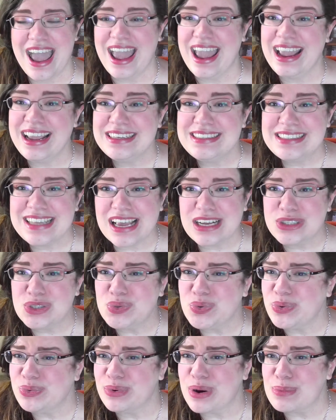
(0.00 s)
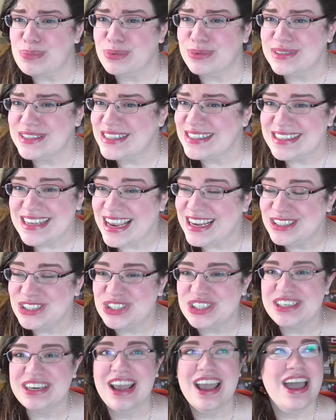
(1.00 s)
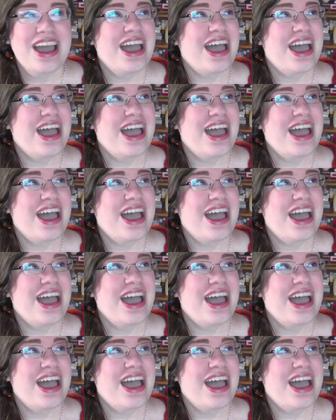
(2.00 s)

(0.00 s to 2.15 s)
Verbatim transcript: asexual representation,